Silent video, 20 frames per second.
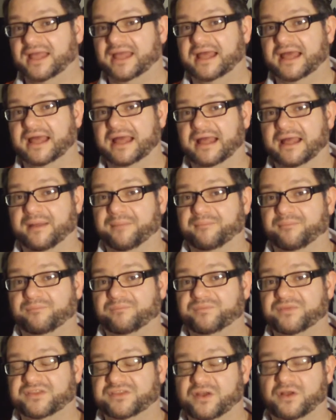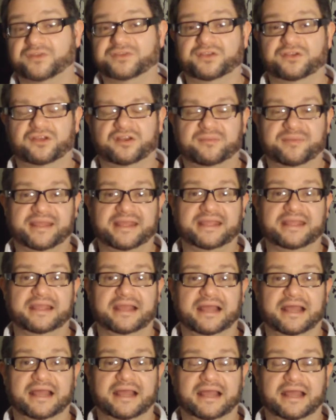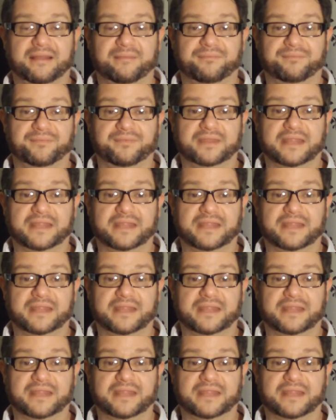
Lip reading: There's also going to be a